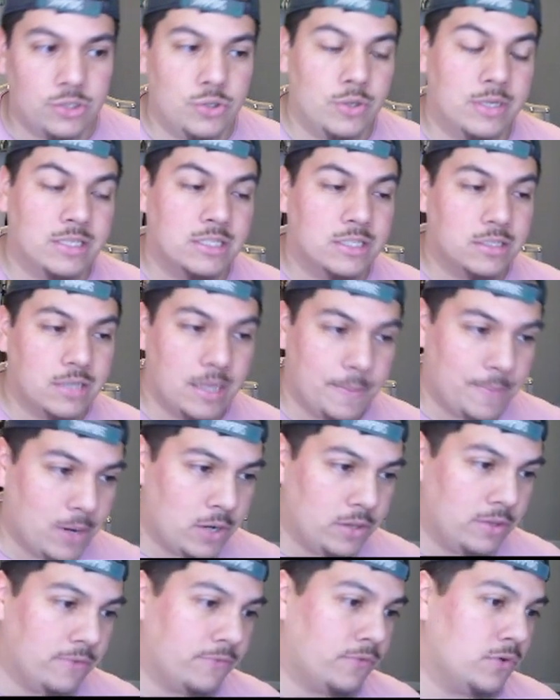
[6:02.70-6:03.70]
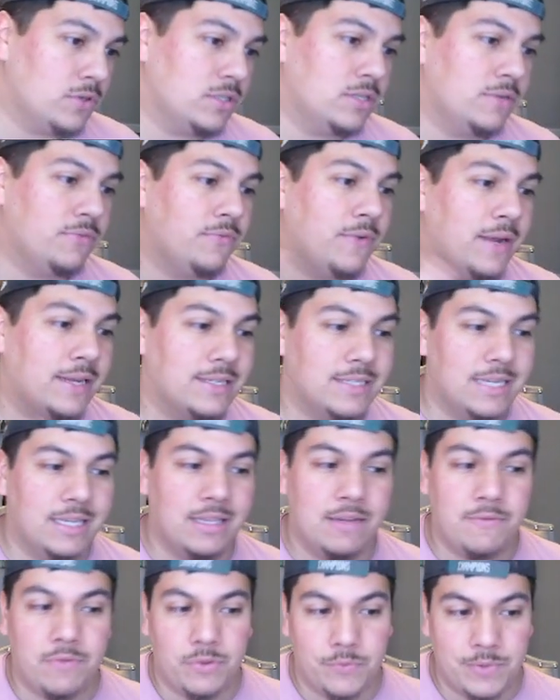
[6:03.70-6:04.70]
can skip out on the first effect, and
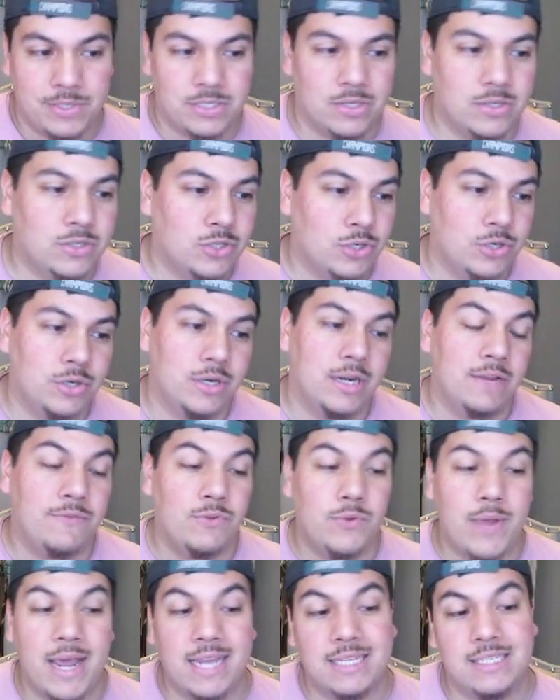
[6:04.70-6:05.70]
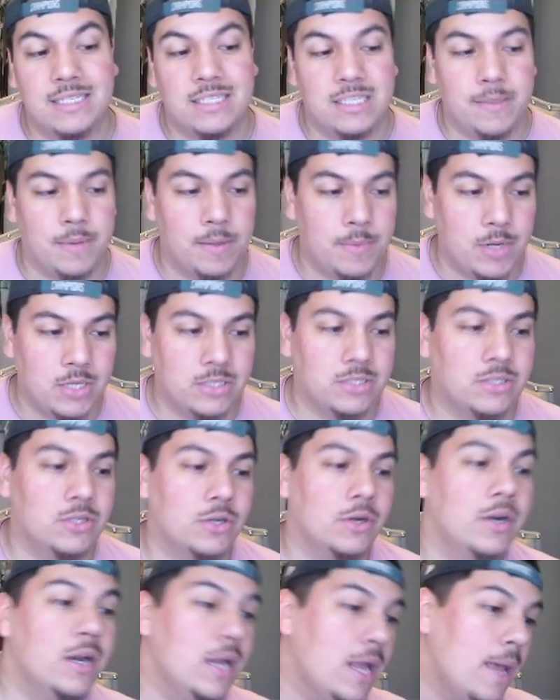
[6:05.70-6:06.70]
then for the rest of the turn, if you Xyz summon a
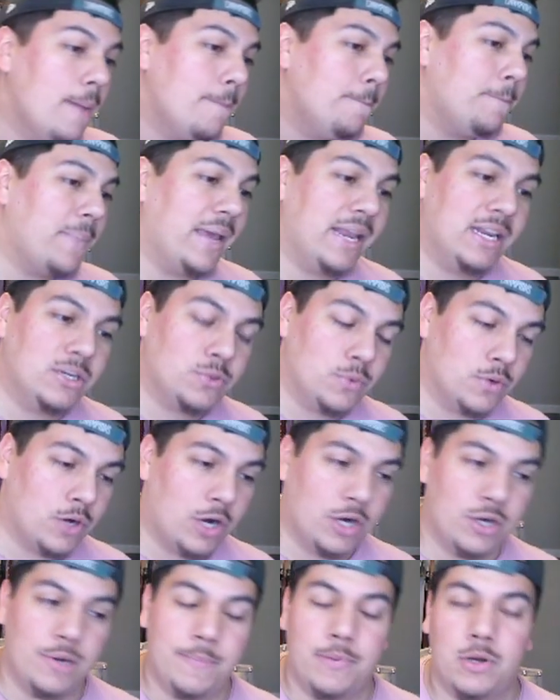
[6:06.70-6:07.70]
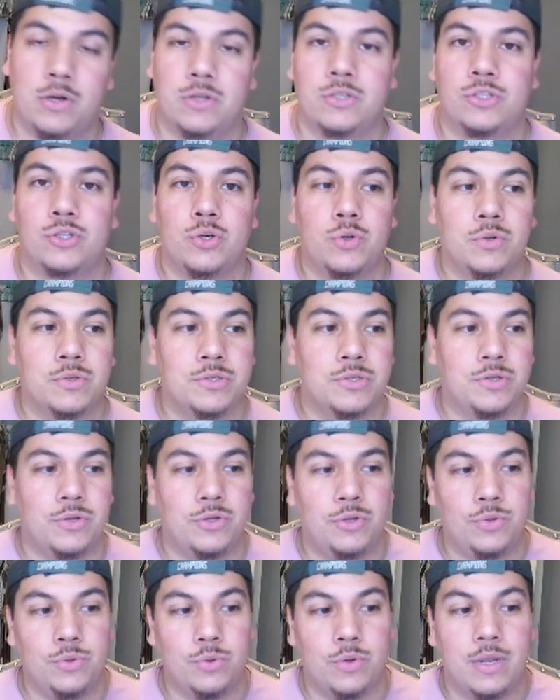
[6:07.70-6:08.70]
monster, banish one card your opponent controls, so
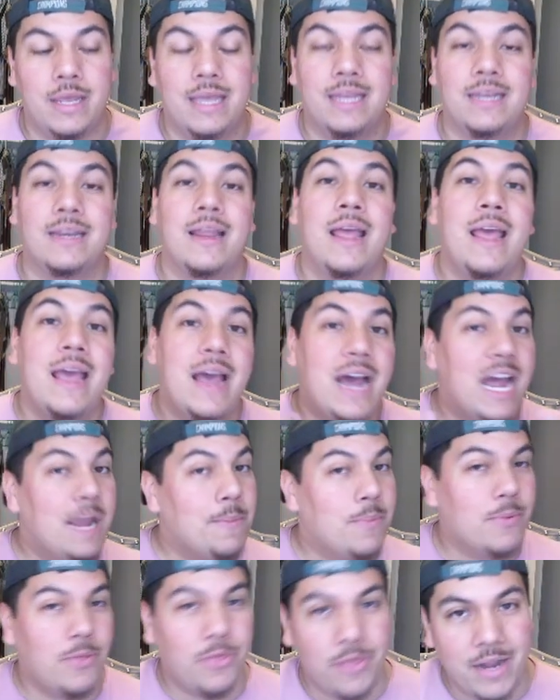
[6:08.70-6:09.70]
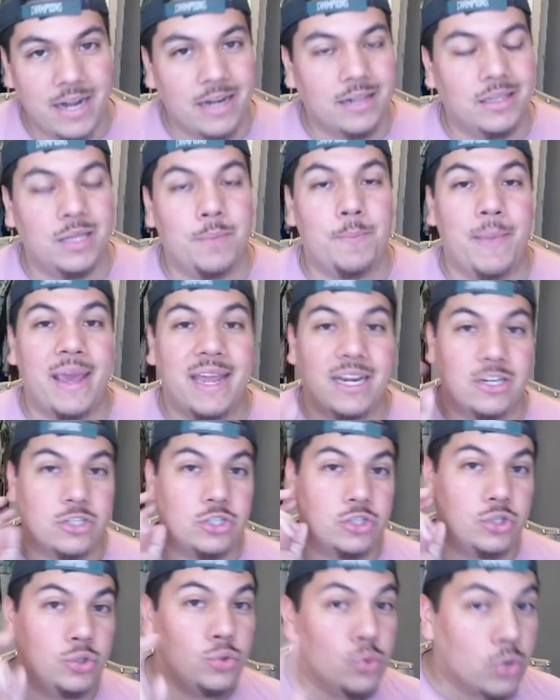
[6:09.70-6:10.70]
you can hypothetically
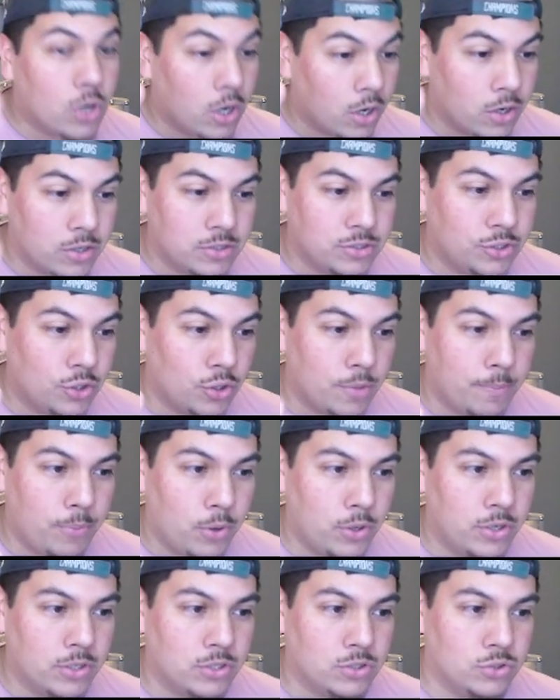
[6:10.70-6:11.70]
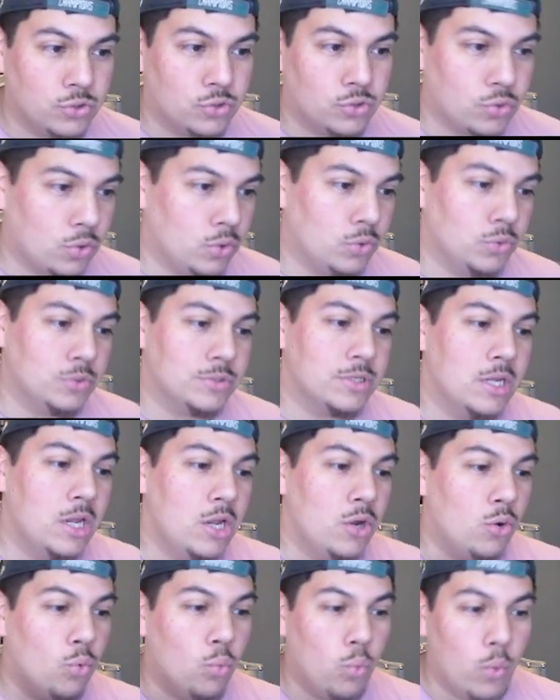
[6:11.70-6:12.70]
banish two cards your opponent controls,
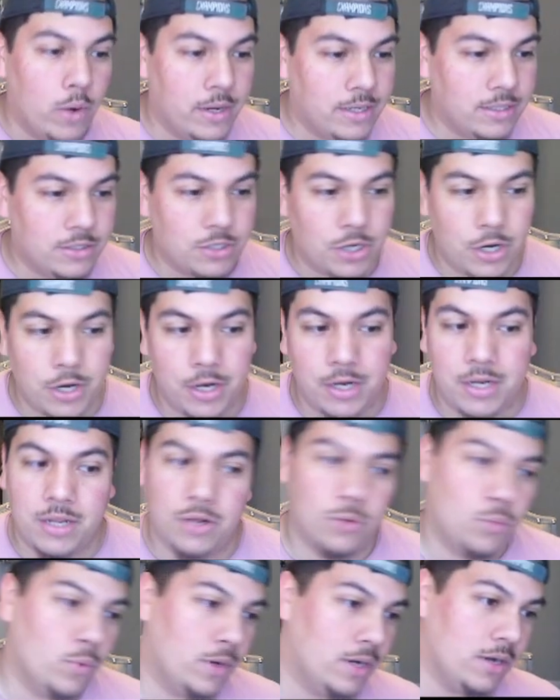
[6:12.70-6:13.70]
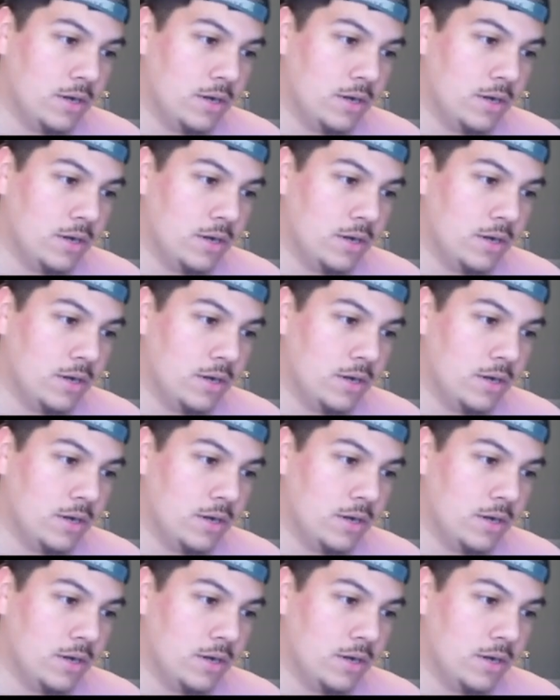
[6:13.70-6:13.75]
one targeting and one